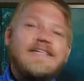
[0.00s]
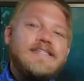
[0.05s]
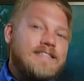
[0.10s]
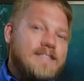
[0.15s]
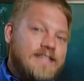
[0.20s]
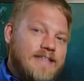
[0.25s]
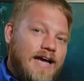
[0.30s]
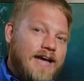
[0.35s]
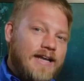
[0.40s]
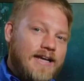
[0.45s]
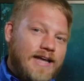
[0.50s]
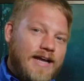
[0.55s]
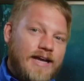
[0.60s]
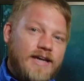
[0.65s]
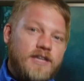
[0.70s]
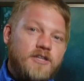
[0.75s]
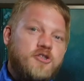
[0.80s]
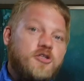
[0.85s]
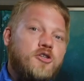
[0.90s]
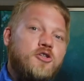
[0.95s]
is
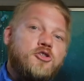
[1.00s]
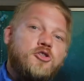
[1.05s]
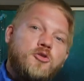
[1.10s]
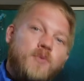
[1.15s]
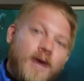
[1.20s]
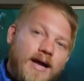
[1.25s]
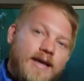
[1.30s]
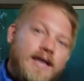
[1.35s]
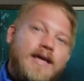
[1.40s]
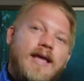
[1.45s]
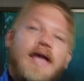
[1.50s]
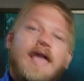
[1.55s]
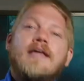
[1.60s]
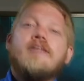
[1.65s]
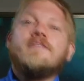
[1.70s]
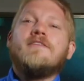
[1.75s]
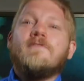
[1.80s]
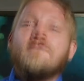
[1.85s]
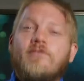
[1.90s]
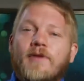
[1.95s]
dedicated to training
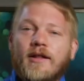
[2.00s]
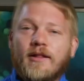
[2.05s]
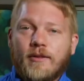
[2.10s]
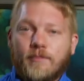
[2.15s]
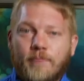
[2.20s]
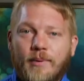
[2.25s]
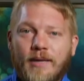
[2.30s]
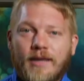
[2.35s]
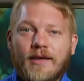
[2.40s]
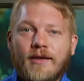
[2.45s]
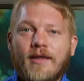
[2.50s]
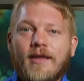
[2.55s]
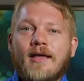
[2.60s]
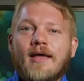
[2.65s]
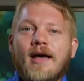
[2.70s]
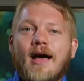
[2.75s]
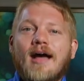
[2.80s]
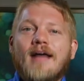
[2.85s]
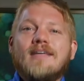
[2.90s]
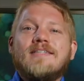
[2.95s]
and developing
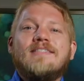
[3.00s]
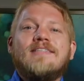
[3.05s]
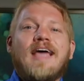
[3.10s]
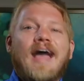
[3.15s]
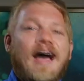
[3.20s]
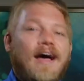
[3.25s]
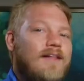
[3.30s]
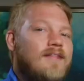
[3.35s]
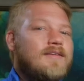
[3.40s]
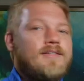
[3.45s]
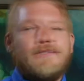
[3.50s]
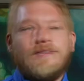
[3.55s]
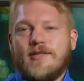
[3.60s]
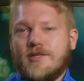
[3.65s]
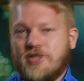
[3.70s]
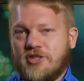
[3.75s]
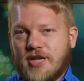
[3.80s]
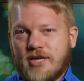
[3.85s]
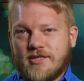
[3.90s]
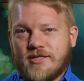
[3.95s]
a talented
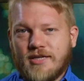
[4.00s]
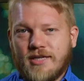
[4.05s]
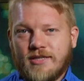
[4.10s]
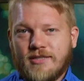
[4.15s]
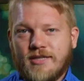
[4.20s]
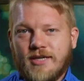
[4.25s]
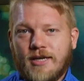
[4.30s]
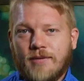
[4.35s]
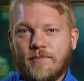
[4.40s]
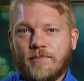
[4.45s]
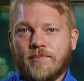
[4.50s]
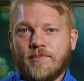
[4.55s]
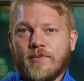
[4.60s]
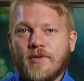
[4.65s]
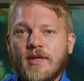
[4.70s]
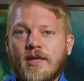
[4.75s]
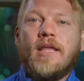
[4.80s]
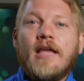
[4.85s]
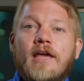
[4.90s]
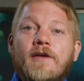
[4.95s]
adjusting team.
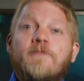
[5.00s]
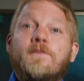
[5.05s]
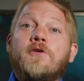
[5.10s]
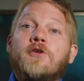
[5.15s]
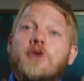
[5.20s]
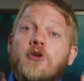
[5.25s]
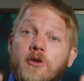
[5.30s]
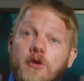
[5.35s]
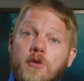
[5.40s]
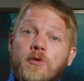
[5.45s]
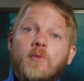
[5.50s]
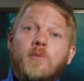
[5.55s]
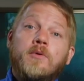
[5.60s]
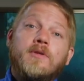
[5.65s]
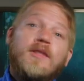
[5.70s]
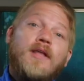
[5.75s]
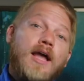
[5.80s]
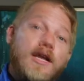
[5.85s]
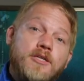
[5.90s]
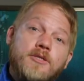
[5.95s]
If you
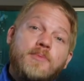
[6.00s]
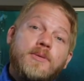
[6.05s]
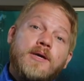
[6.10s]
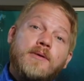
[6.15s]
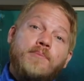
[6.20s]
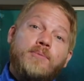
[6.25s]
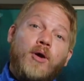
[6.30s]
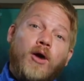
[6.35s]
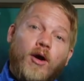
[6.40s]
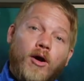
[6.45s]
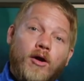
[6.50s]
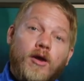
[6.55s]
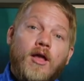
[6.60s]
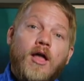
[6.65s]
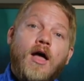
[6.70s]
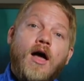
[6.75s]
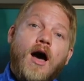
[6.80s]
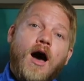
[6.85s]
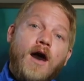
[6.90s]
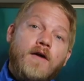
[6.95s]
would like to be a part
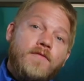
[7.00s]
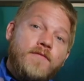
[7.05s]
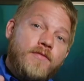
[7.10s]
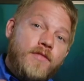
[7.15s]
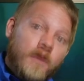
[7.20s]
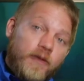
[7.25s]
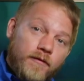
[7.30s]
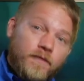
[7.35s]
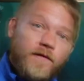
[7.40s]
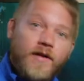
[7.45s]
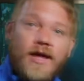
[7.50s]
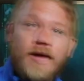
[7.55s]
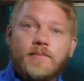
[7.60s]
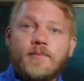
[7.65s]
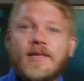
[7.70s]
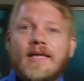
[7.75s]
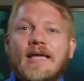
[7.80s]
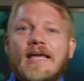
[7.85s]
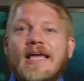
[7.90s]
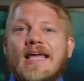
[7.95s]
of their
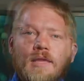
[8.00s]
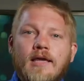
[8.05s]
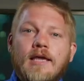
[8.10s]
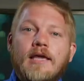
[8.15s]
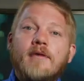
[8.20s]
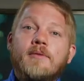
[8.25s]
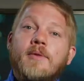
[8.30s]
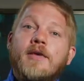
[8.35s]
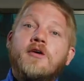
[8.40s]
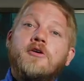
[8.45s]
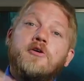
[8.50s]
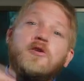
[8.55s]
family, email